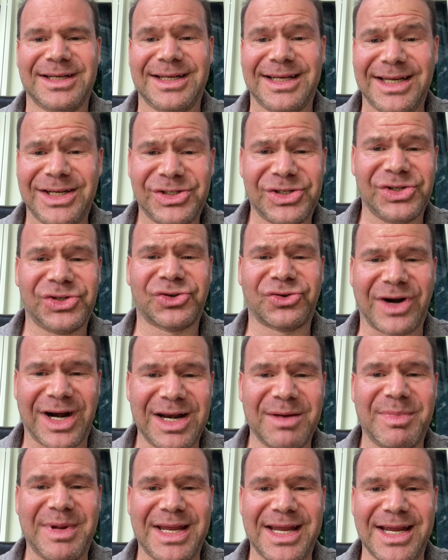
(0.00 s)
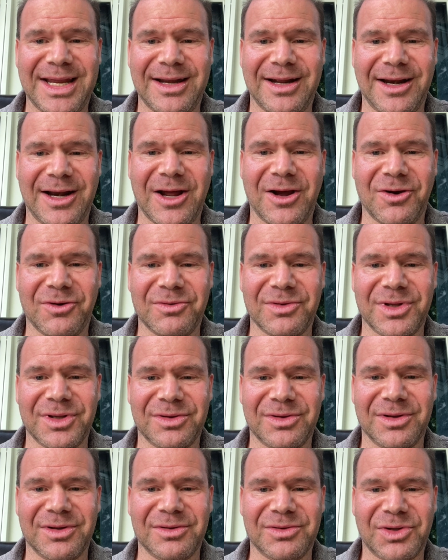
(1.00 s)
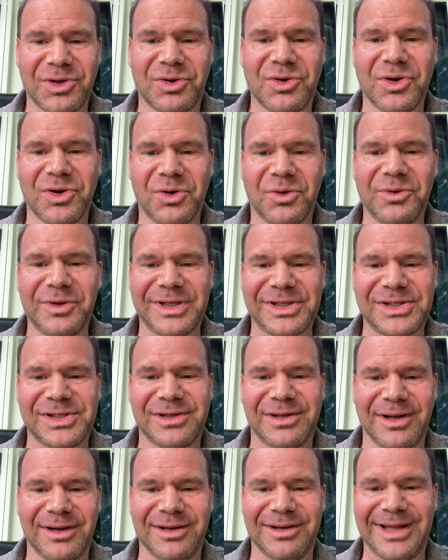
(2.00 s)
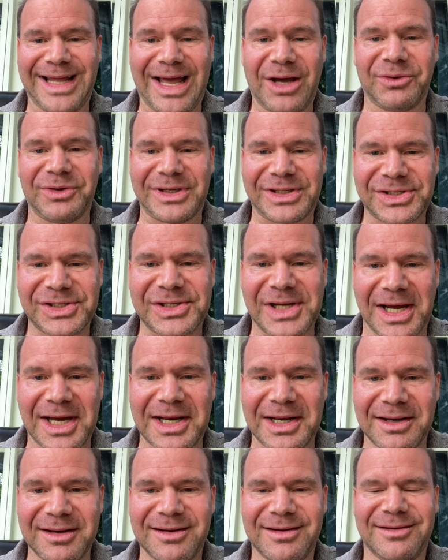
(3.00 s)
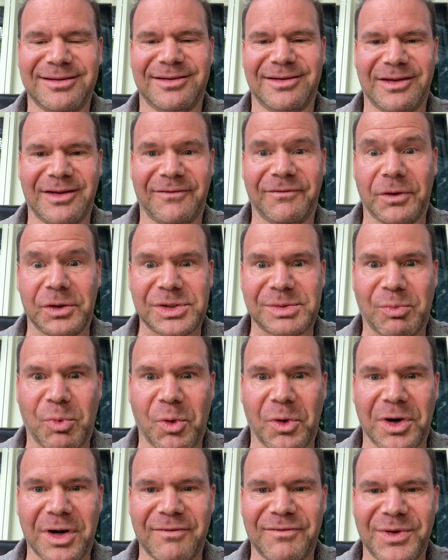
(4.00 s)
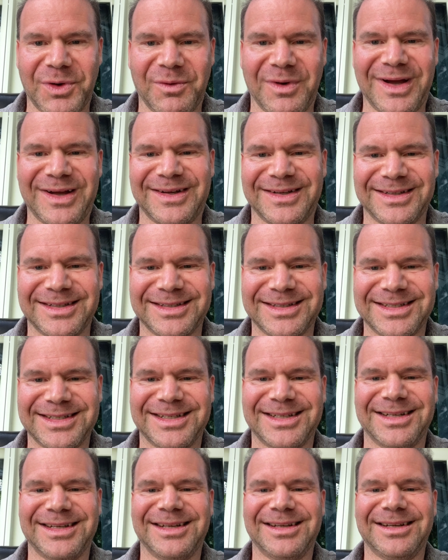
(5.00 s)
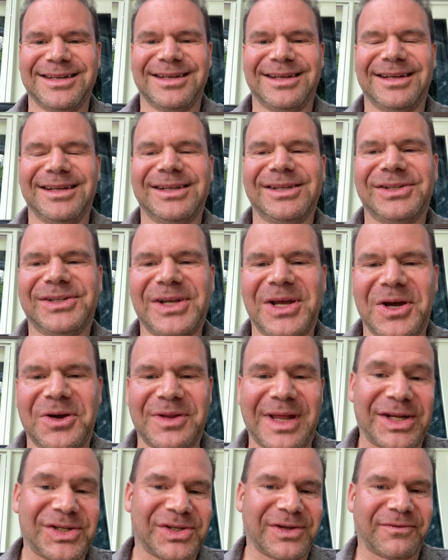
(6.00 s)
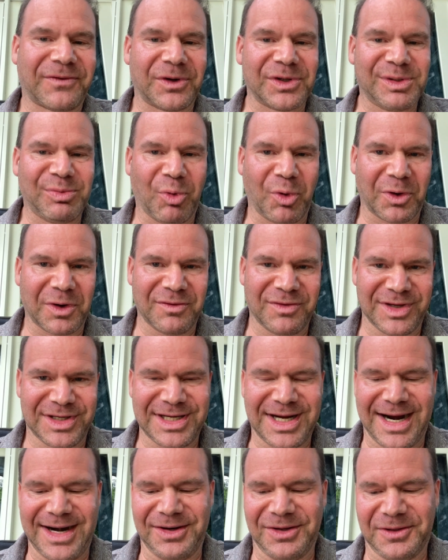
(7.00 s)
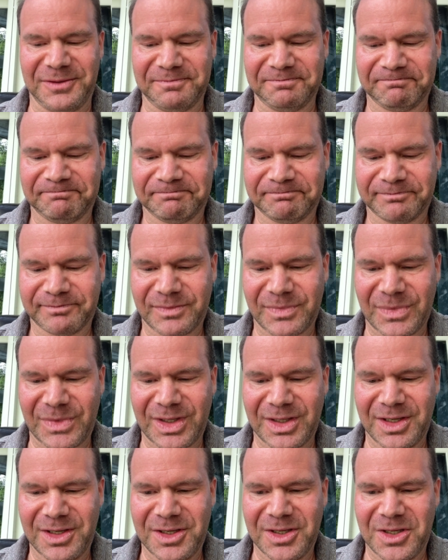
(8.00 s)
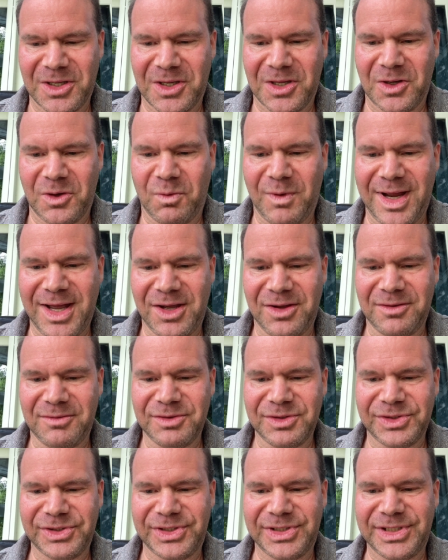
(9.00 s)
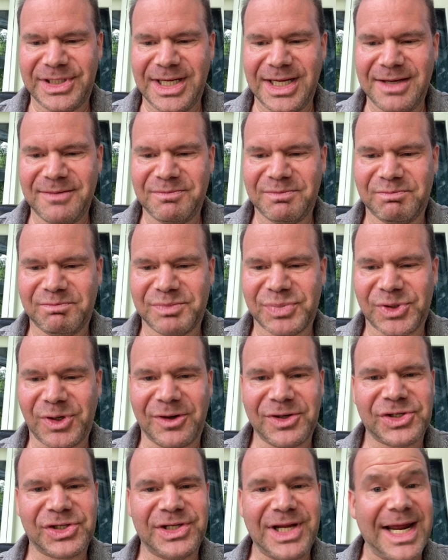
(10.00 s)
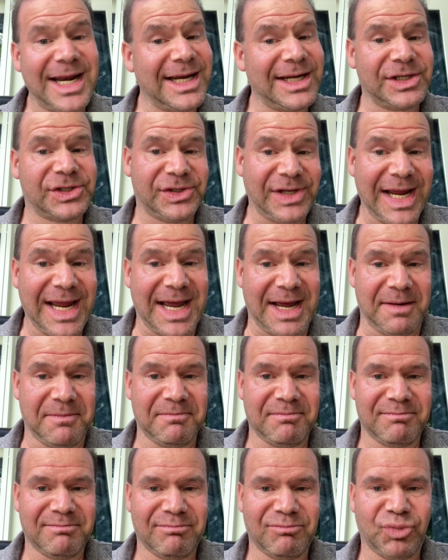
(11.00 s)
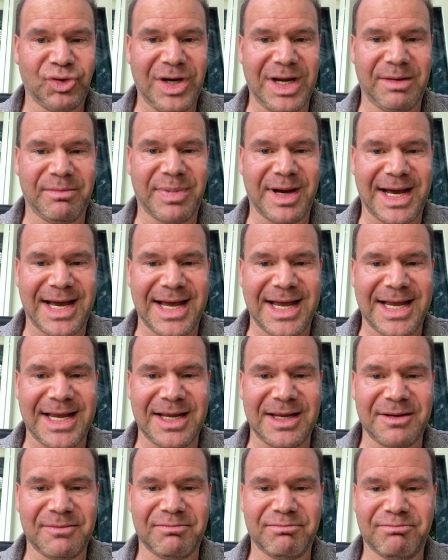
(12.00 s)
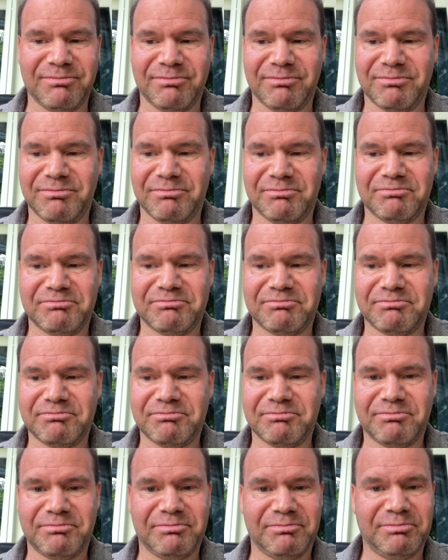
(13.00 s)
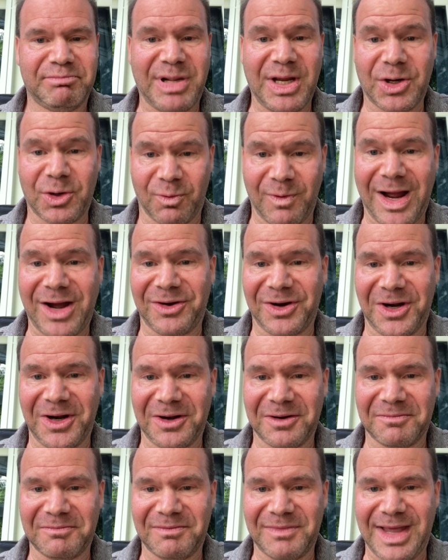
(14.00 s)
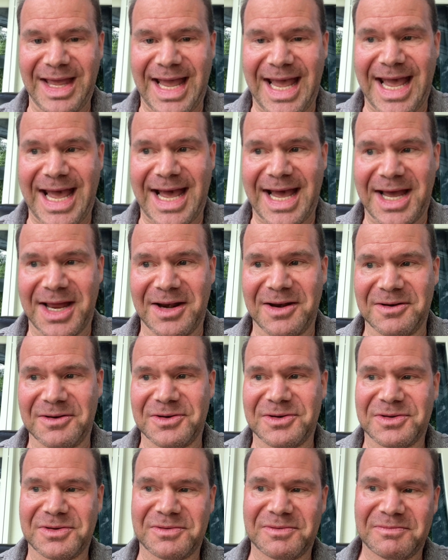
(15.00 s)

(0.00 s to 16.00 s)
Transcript: he's just trying to be you know the the, the good oldest, the eldest son, the firstborn, if you will. So that's the firstborn of the title. Well, she starts dating Sam, played by Peter Weller. And